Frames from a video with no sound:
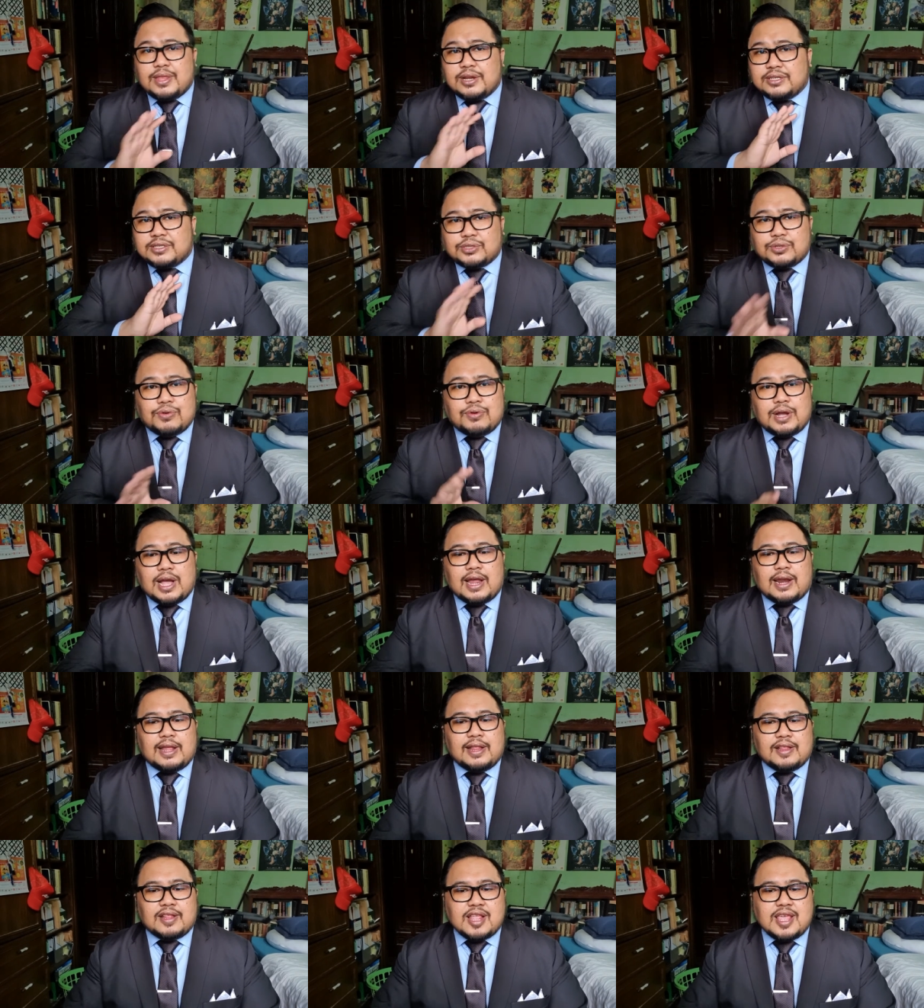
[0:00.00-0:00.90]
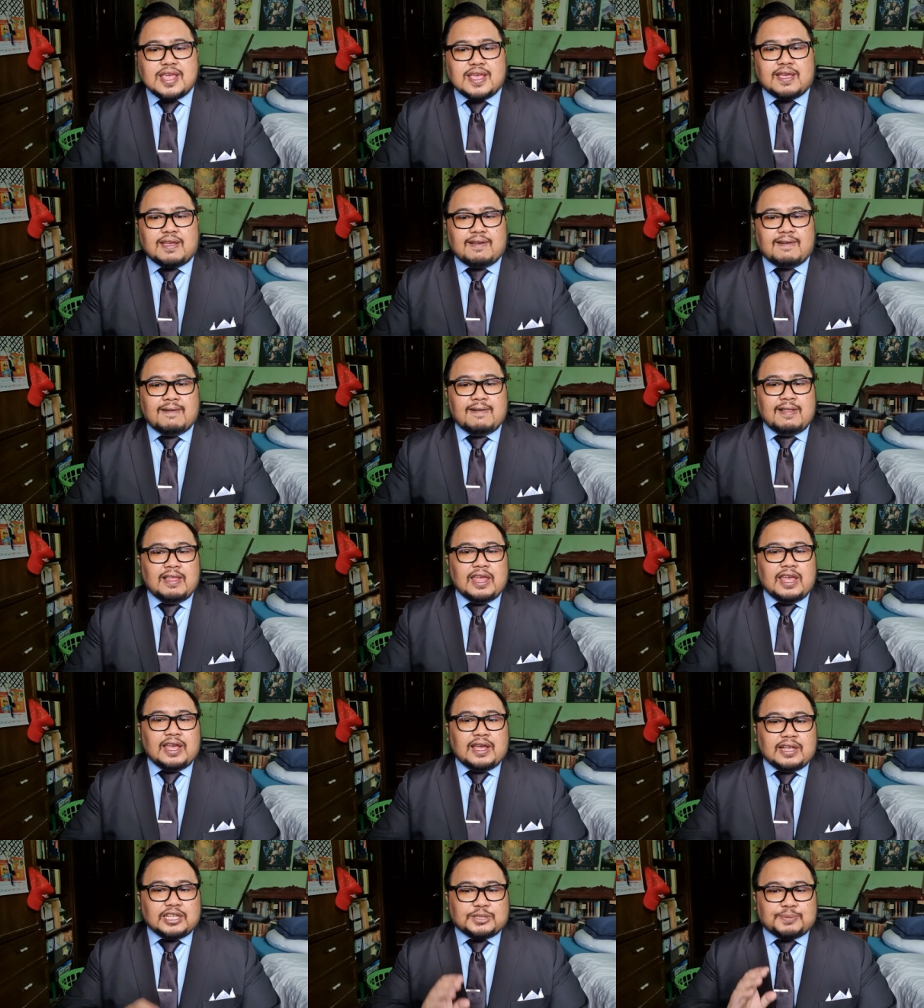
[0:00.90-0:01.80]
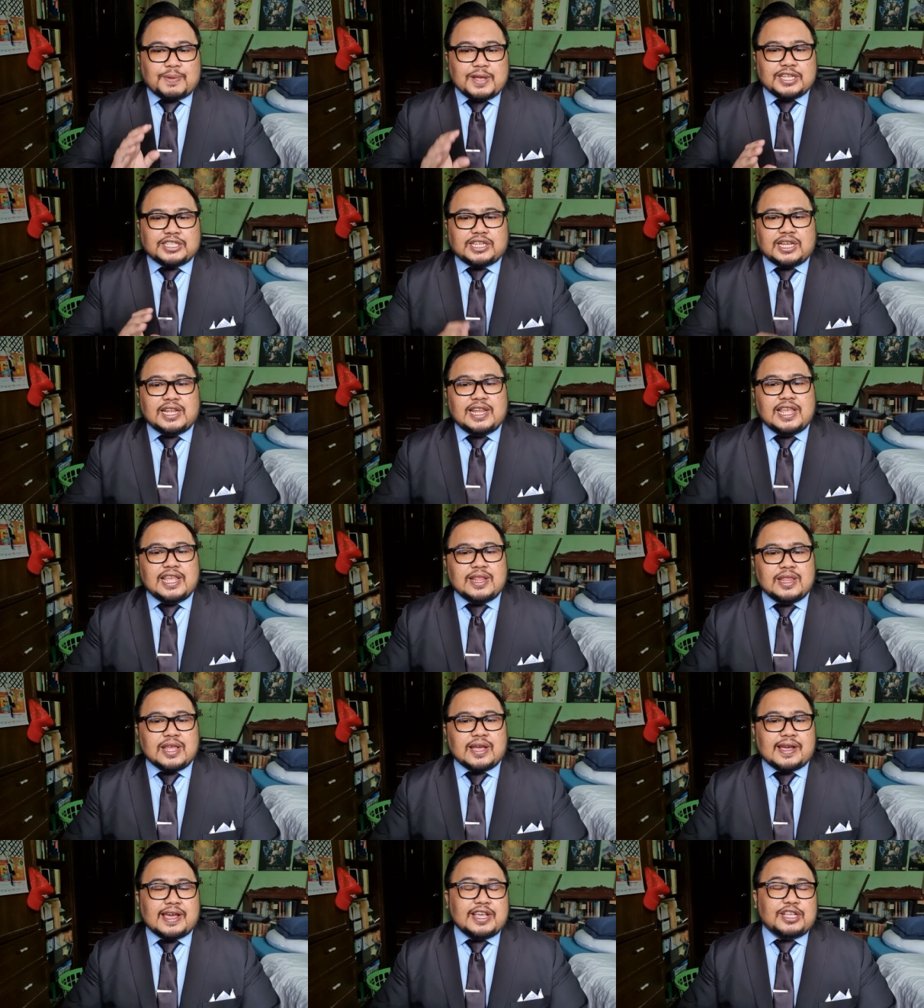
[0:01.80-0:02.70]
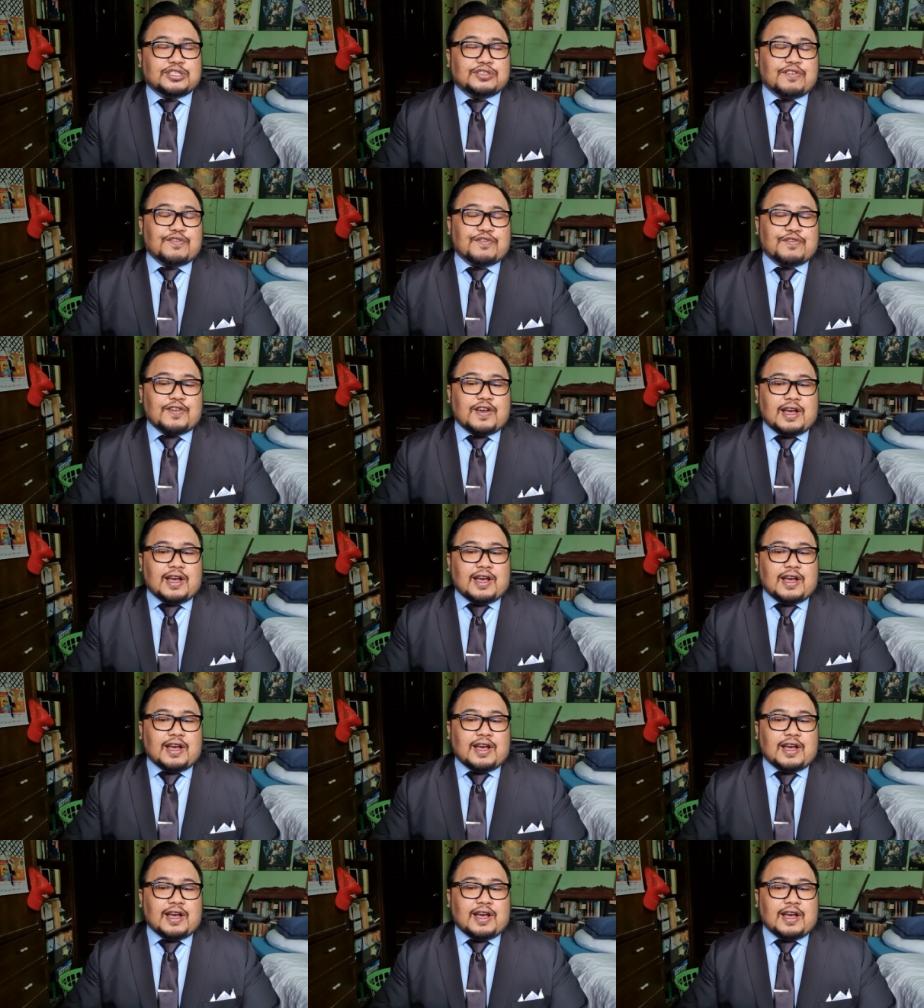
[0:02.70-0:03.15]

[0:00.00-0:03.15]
There's no guarantee, especially in the case of